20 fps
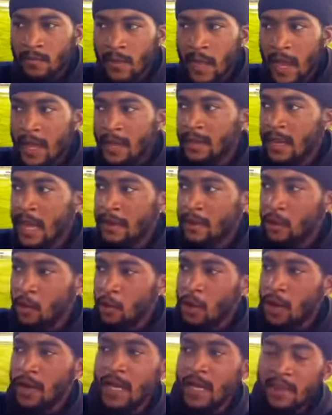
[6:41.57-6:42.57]
And and
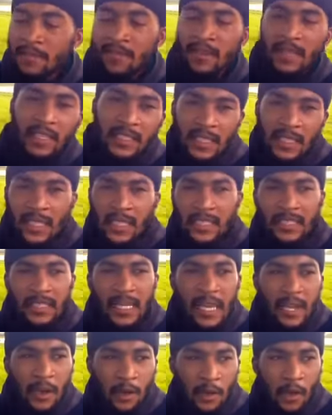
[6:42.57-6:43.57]
growing even us to this
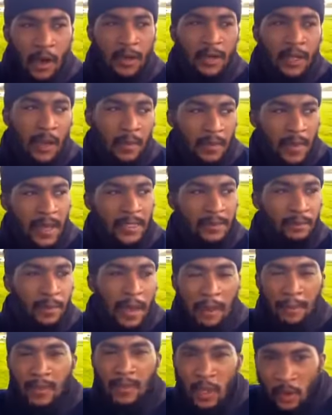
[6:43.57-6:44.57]
day, growing up as
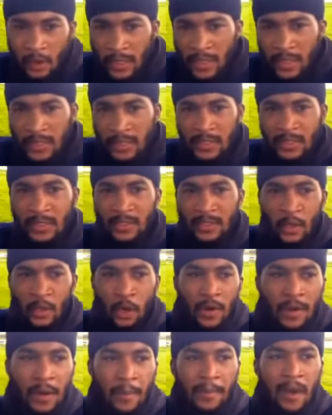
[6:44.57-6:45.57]
Babylonians, you
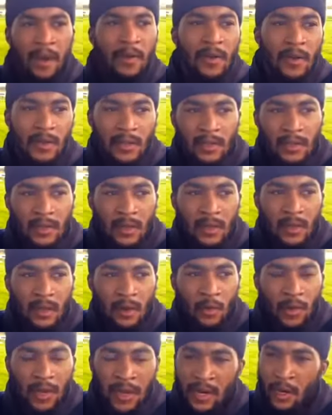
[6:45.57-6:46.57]
know, in America,
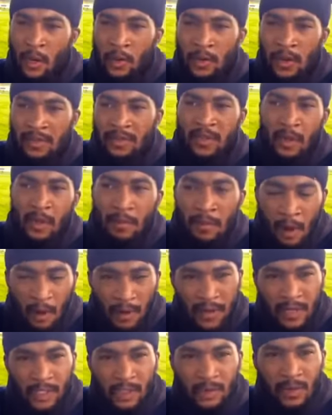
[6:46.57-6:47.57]
we didn't know nothing
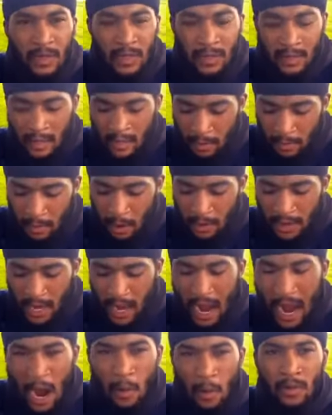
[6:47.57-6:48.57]
about Israel, nothing about
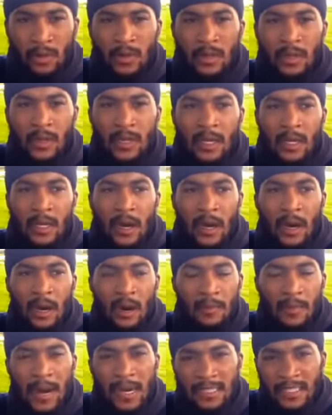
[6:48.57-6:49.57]
Yahweh,
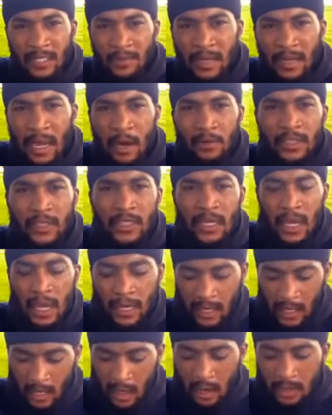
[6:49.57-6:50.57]
uh, by Shimi
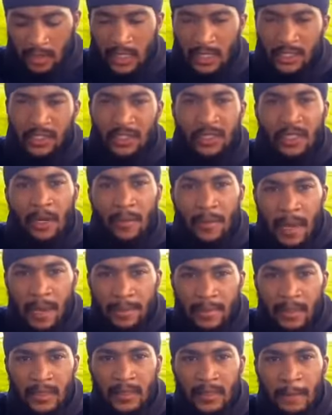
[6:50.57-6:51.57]
Hawashah, the law, statutes,
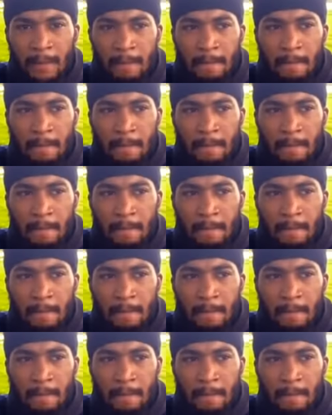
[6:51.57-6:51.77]
commandments.